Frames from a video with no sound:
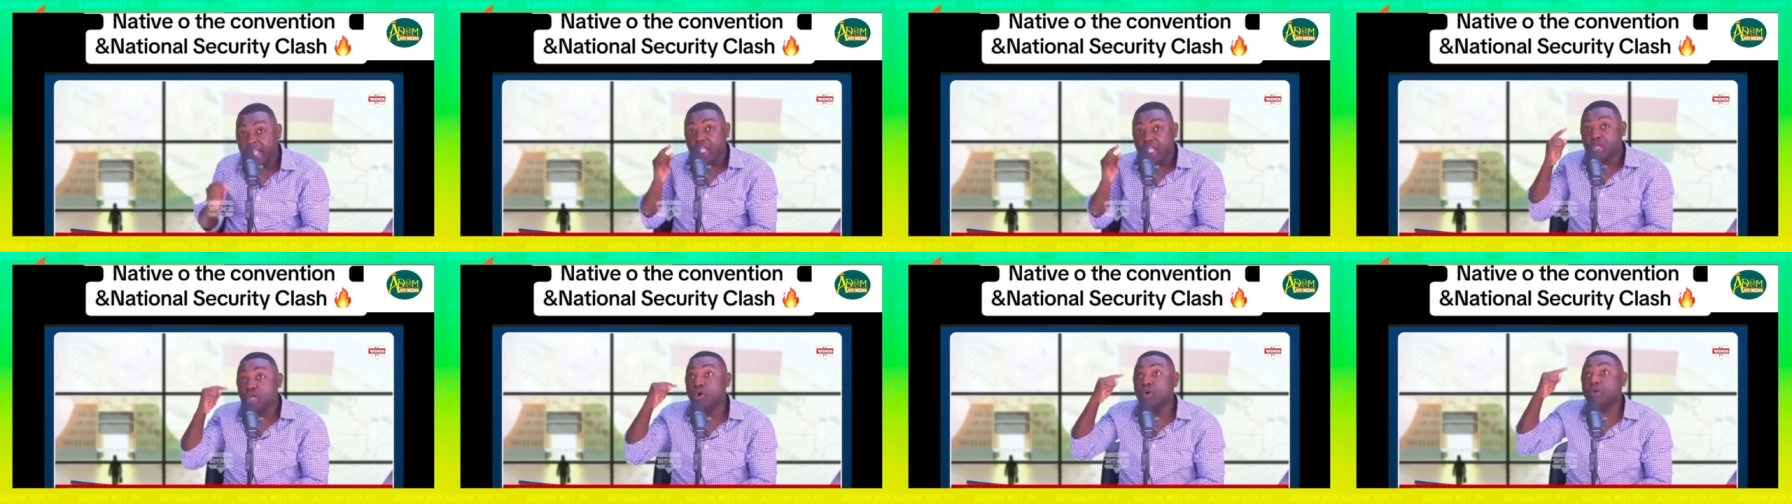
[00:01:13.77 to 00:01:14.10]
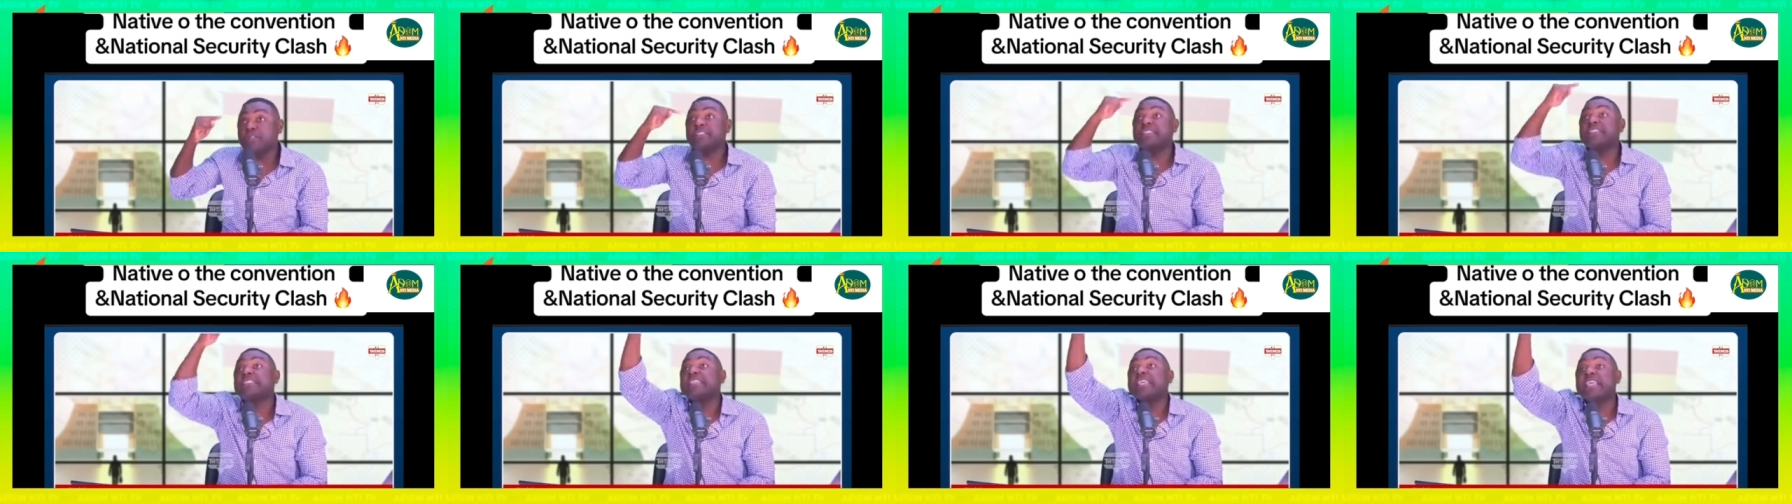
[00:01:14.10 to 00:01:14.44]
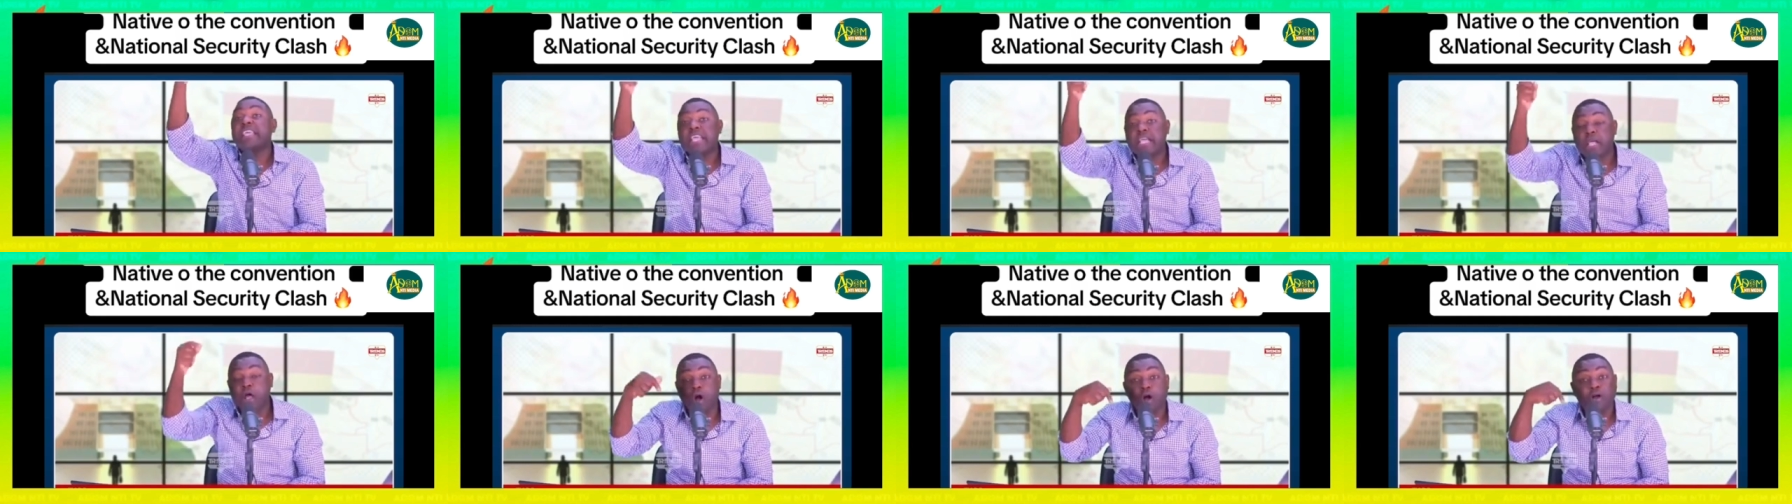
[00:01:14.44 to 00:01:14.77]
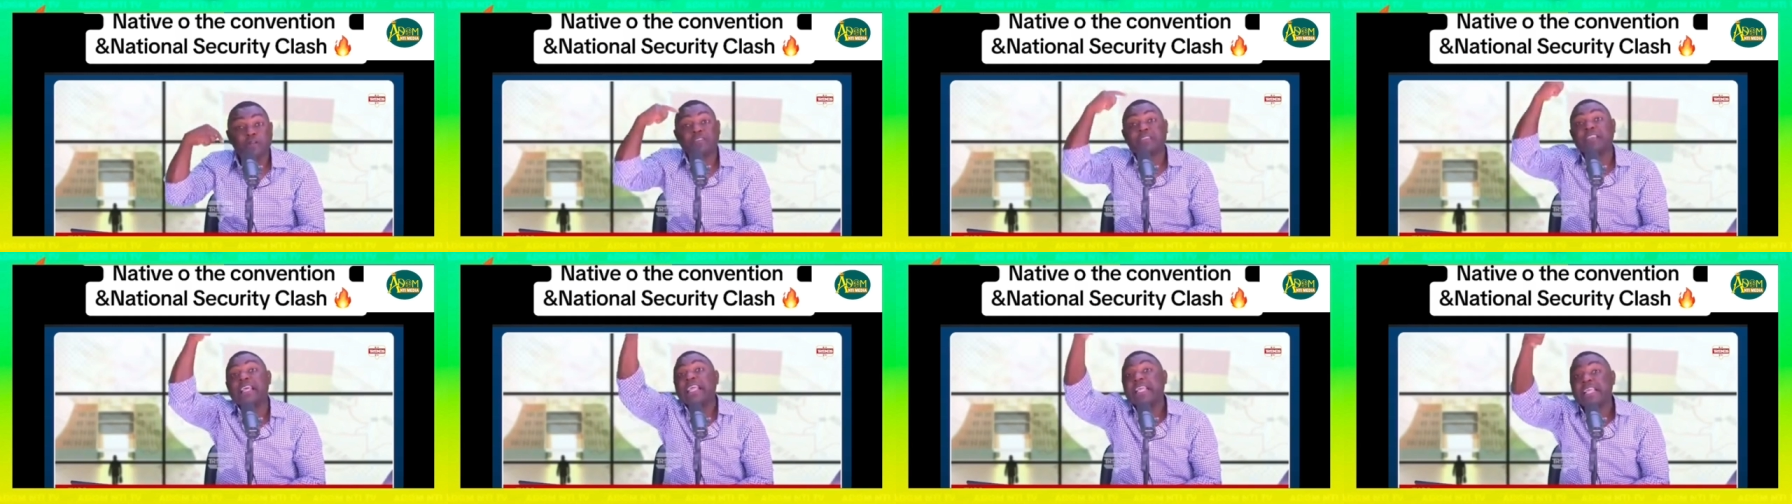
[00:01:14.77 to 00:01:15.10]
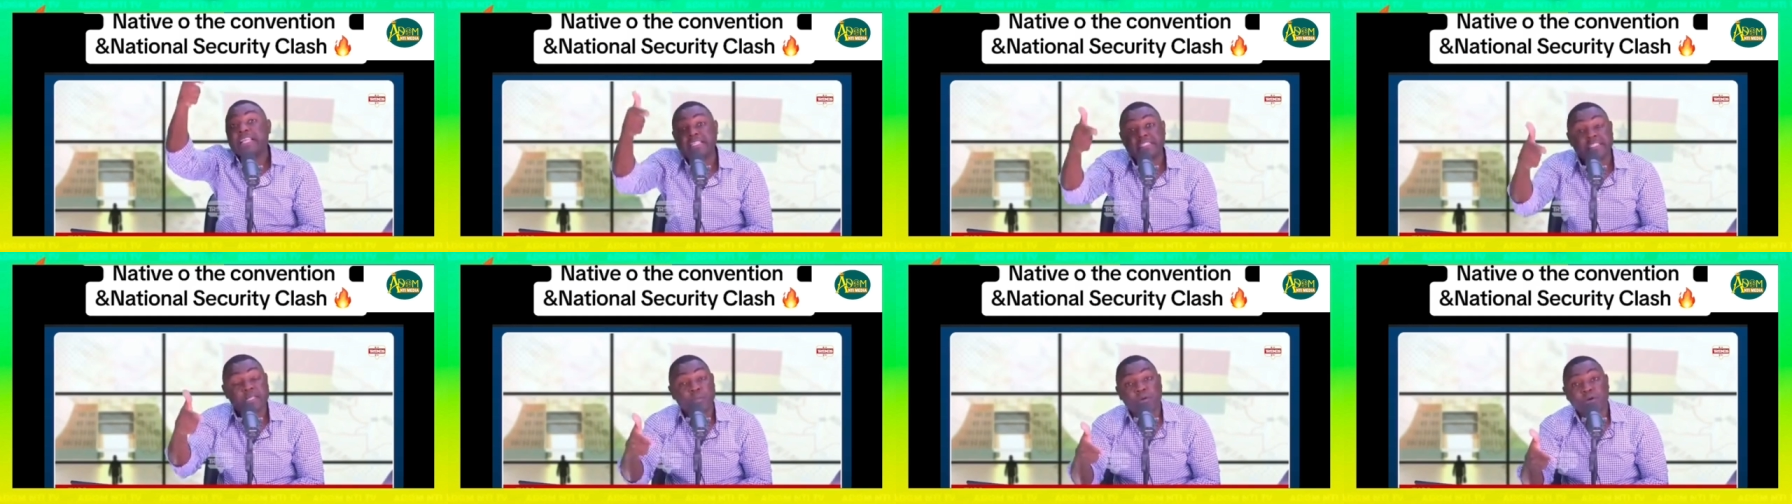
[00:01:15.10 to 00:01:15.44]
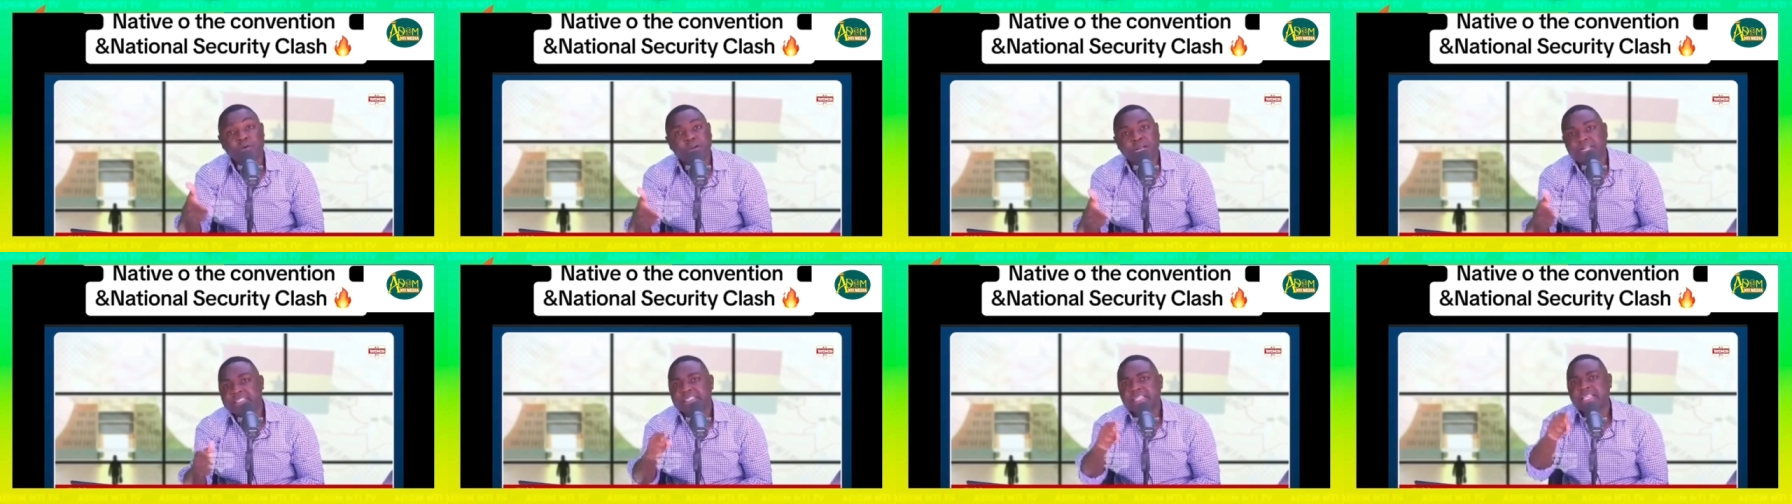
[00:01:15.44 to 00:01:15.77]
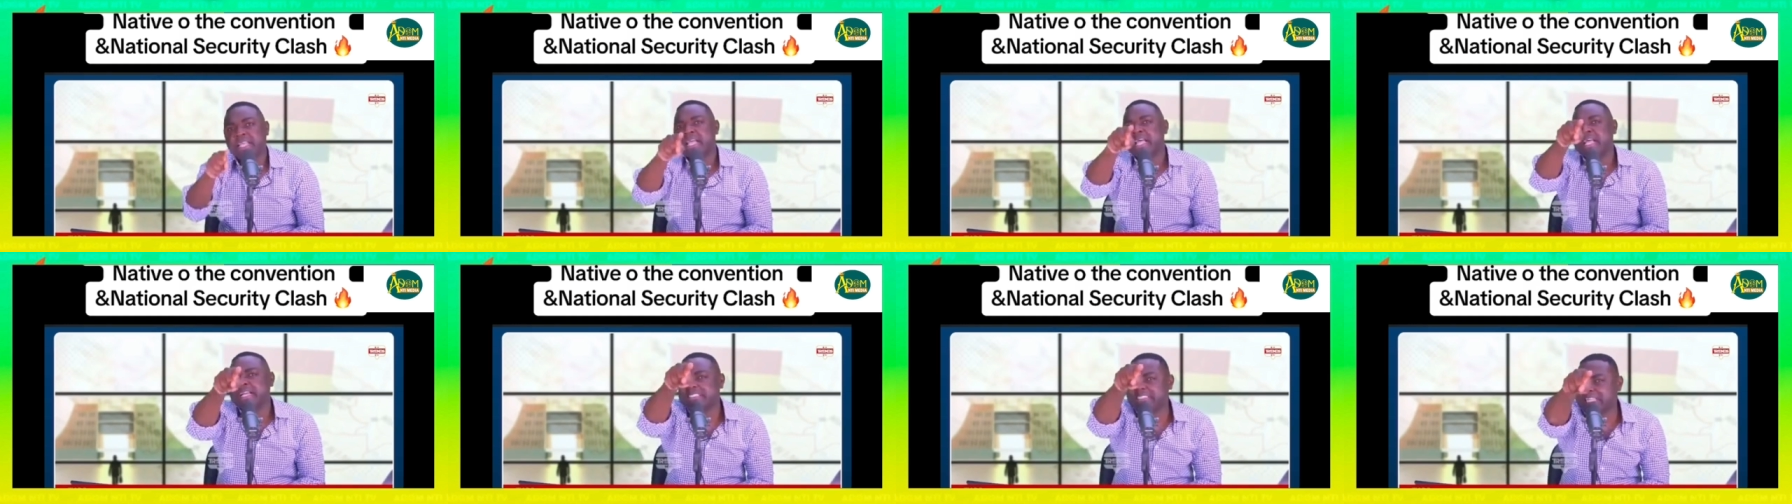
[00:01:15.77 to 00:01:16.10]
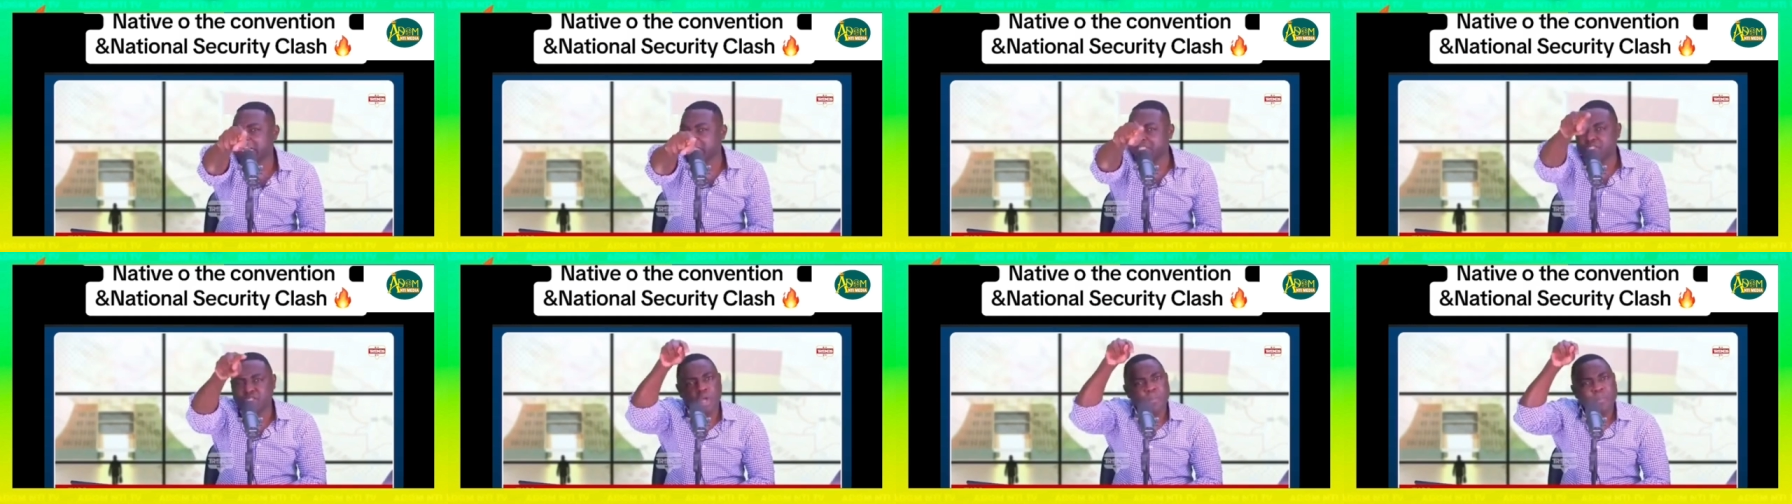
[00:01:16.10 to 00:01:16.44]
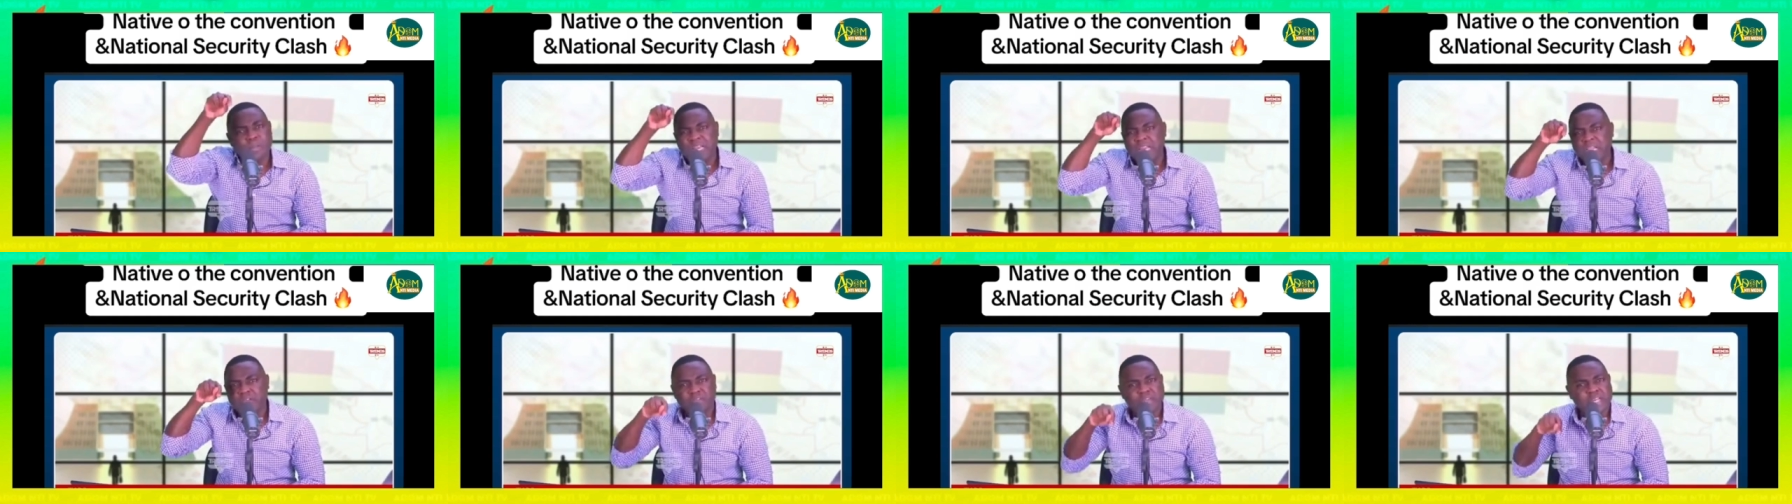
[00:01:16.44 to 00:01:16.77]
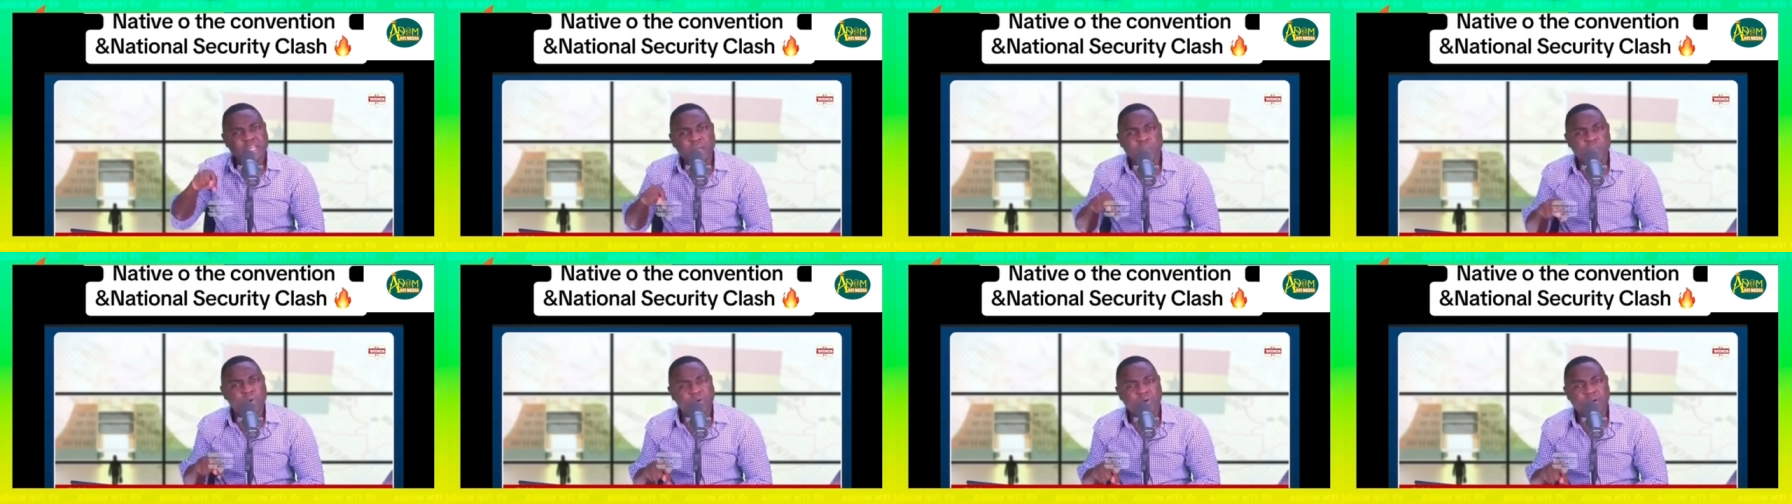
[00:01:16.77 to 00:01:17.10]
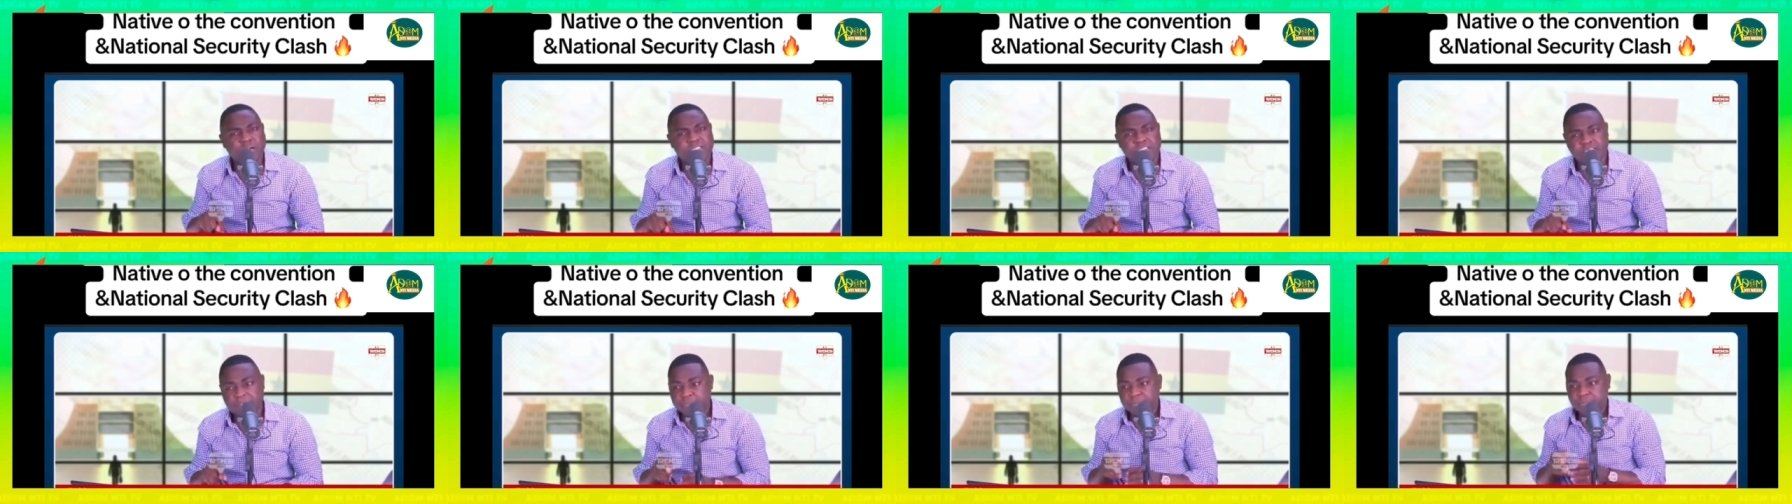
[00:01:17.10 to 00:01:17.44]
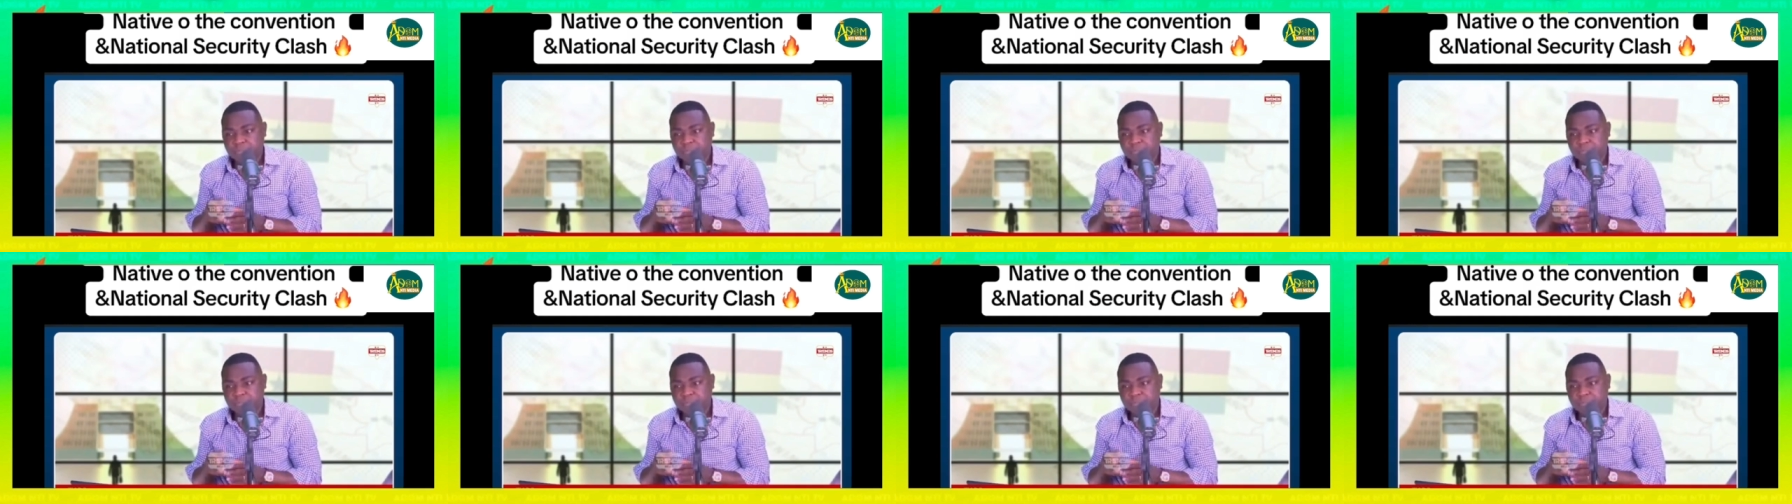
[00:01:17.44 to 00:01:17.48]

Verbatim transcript: you see or think is democracy, does not believe in the democracy